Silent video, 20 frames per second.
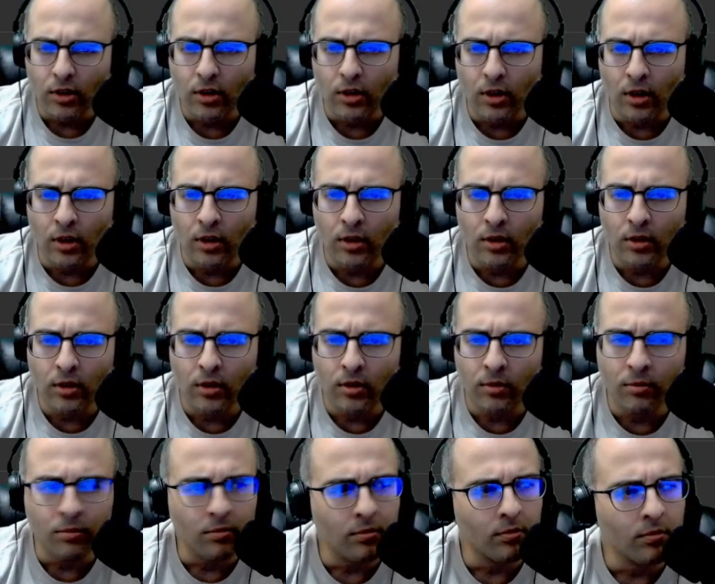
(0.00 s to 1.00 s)

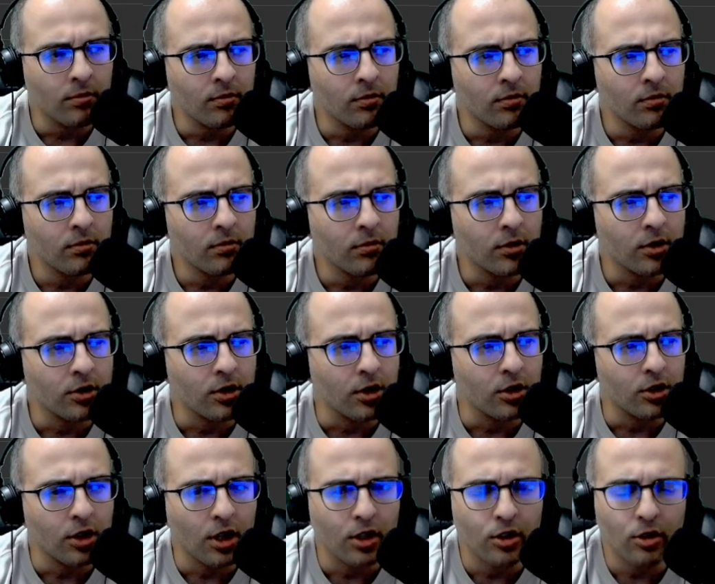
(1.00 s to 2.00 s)
Let's see. You
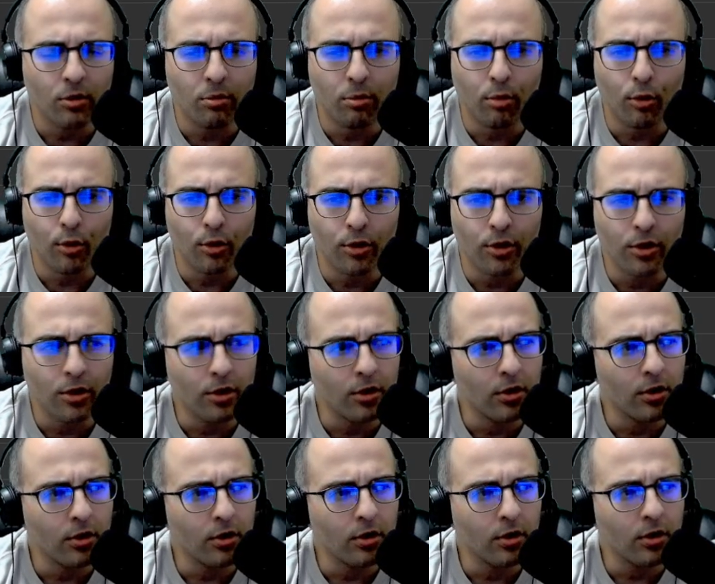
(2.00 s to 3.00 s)
change the
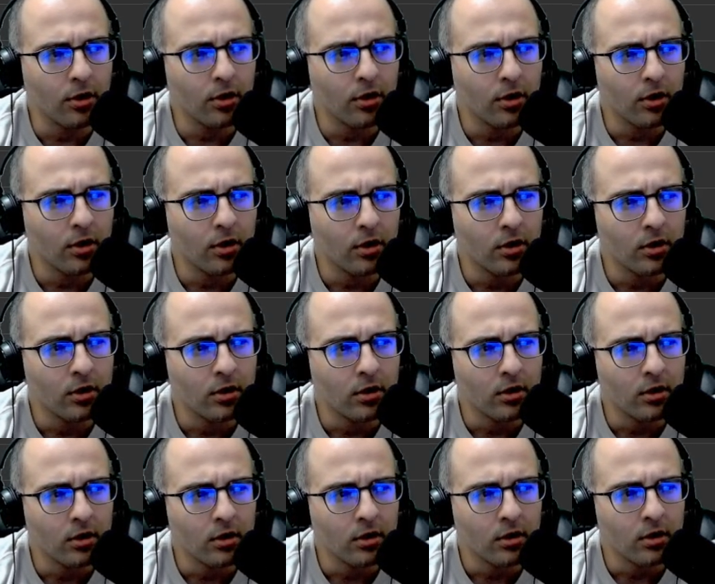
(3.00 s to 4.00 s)
border.
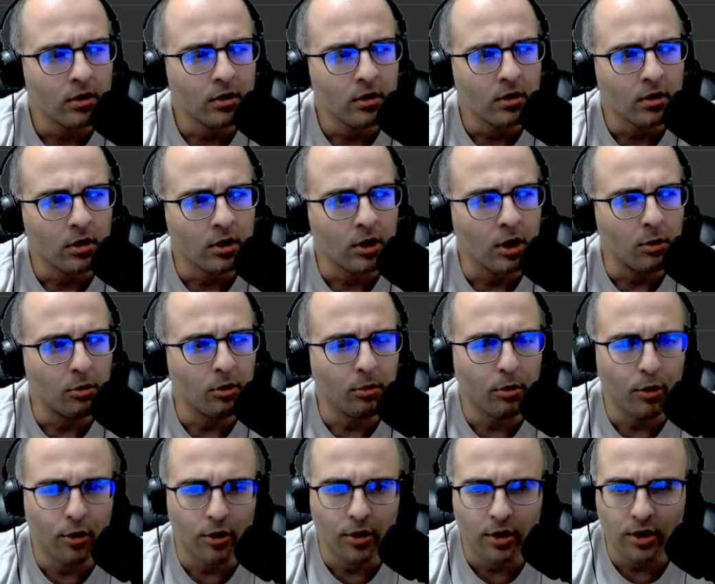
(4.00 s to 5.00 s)
Keep the
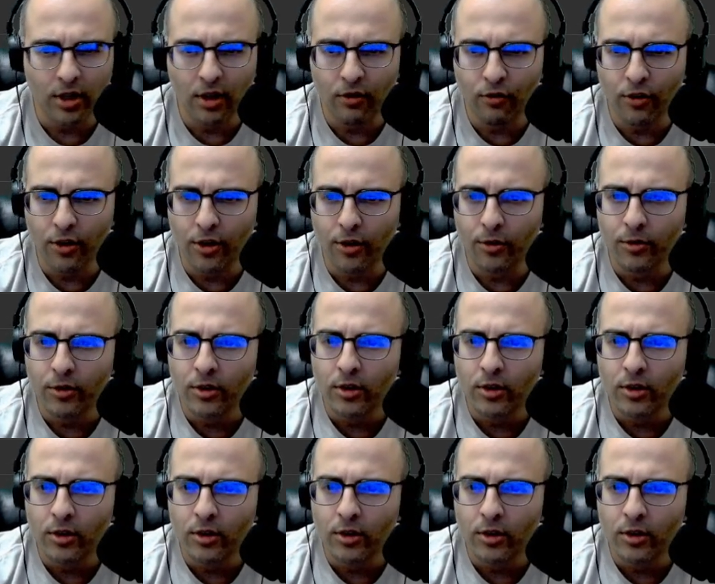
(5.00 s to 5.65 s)
border like that for now.